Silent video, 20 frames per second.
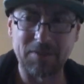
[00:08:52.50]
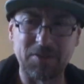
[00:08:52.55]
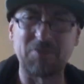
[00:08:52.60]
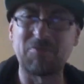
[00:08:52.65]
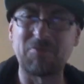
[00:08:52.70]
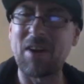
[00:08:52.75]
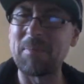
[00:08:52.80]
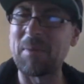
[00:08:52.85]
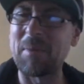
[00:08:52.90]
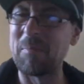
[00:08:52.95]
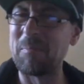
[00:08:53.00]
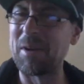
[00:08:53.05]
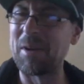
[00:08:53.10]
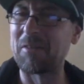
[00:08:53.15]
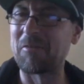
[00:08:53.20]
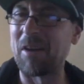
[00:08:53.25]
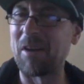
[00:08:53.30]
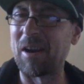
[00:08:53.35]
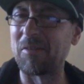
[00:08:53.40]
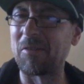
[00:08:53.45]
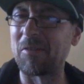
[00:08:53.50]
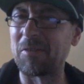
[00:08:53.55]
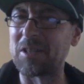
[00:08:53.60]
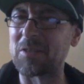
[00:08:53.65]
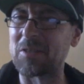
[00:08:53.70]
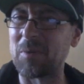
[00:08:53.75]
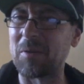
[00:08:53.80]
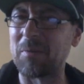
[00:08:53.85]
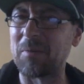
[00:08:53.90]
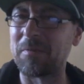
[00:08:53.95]
So right about mid ground on
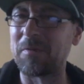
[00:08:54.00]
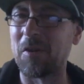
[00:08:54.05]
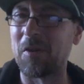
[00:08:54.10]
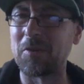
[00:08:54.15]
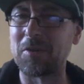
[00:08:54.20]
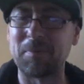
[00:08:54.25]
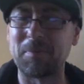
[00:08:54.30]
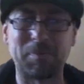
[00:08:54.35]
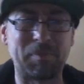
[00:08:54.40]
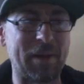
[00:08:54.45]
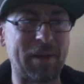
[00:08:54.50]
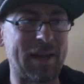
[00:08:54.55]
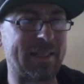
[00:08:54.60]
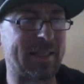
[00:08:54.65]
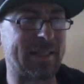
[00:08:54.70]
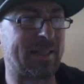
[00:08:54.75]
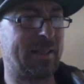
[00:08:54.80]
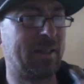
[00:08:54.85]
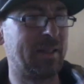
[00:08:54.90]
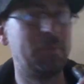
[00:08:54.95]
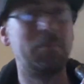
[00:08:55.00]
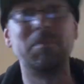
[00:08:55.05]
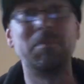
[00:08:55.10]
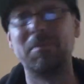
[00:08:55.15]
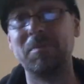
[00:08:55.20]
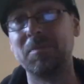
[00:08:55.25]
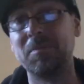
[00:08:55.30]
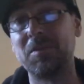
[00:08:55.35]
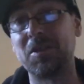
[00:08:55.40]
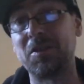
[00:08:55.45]
this one, I'm finding better.
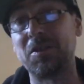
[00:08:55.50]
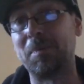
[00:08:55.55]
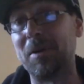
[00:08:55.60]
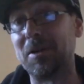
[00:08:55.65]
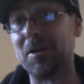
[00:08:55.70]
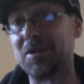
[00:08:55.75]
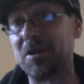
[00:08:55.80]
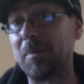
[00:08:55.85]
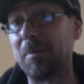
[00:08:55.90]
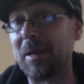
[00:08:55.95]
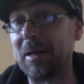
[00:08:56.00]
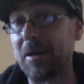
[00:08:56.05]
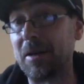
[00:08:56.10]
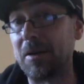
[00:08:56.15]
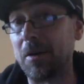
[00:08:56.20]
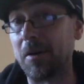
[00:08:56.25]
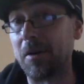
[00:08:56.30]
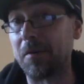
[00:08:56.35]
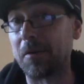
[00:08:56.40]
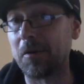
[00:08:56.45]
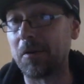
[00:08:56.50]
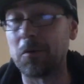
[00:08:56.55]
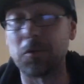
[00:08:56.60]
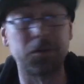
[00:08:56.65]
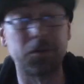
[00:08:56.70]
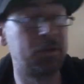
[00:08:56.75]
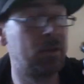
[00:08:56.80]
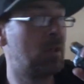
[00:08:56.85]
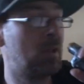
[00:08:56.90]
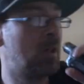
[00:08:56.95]
Just a personal opinion, of course.